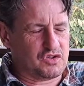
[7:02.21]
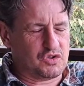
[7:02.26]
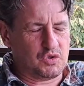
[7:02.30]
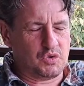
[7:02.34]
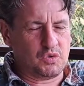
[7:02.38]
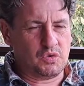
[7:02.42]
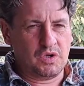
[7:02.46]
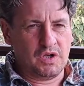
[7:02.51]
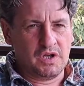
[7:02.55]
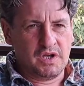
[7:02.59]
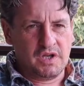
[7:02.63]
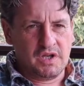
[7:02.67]

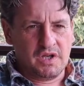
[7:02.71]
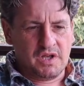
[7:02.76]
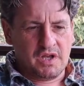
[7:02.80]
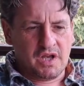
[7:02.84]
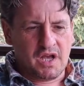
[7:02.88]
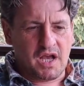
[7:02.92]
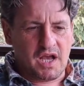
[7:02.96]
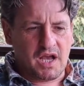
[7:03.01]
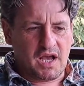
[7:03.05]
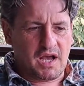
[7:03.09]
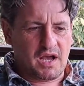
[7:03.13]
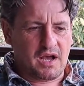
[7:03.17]
too.
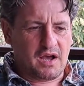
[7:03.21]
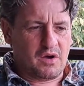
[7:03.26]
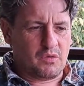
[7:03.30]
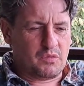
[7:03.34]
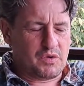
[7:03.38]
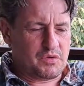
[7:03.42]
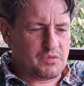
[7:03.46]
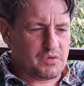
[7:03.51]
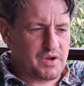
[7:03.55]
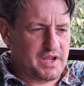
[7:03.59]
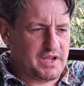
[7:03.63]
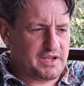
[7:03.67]

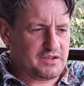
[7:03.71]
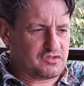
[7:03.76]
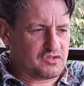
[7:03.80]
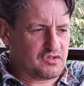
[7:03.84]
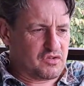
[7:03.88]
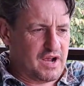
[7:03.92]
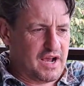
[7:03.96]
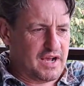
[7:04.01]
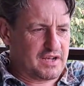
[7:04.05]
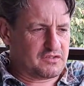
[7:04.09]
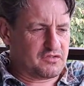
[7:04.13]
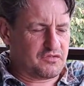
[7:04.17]
We raised
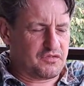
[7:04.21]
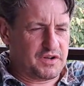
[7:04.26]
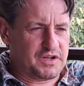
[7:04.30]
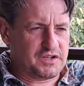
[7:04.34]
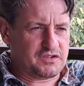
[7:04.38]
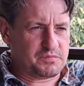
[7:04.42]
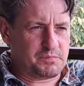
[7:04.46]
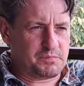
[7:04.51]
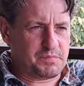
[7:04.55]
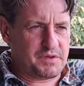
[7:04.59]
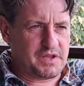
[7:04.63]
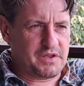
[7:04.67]

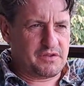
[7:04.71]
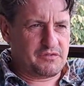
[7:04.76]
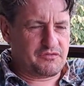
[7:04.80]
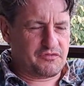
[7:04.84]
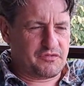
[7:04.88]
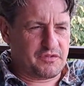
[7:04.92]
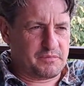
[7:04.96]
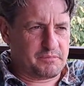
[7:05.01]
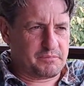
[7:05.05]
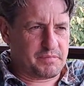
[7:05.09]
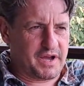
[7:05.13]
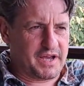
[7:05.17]
grass-finished
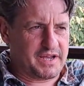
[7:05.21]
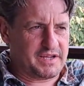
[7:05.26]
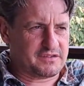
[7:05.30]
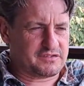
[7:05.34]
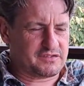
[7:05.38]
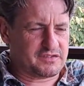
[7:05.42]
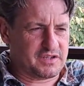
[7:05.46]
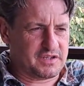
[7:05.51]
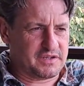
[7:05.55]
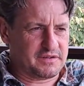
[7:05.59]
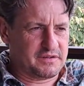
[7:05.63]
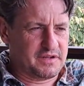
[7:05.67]
beef and
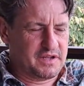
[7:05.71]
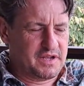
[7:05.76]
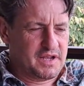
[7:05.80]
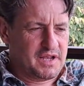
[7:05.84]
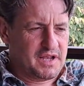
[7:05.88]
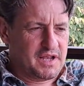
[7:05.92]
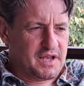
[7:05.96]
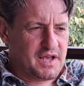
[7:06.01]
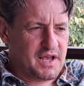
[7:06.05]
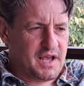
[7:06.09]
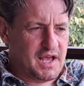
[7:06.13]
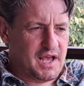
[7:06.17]
bison,
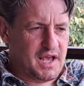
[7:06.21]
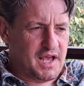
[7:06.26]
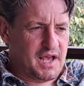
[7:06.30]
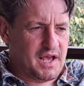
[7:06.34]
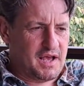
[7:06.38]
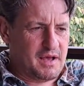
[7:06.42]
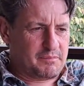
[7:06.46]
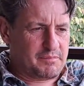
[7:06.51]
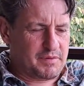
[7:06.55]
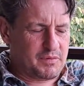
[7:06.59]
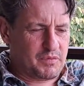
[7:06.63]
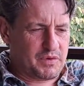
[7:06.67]

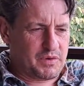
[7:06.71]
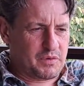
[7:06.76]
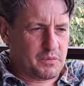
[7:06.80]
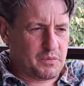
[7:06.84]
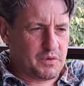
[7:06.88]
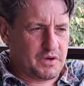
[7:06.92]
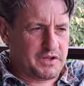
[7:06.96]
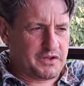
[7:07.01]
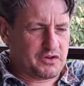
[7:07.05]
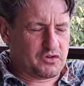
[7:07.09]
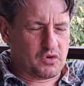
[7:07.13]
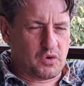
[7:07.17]
but we were
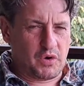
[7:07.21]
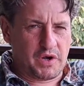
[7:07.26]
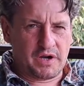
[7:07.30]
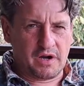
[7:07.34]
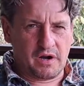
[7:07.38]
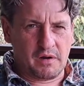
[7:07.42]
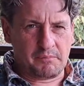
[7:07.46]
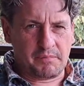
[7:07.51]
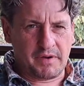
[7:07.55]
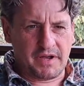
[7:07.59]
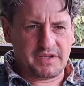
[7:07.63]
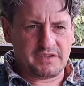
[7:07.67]
really growing
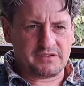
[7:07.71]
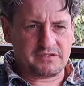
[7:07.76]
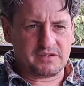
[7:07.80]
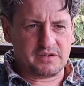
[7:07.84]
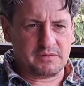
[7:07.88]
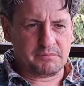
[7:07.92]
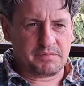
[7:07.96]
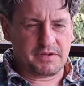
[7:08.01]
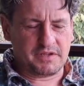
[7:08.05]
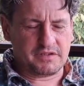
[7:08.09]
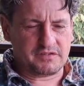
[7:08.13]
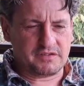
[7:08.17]
our
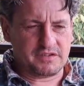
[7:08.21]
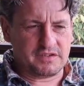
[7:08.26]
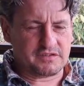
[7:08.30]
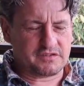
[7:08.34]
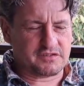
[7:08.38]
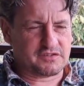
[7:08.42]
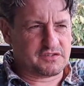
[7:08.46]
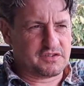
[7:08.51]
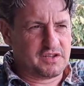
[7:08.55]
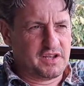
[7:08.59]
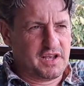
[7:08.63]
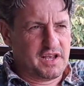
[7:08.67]
bison
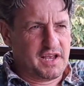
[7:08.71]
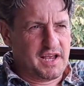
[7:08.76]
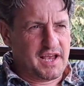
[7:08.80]
business.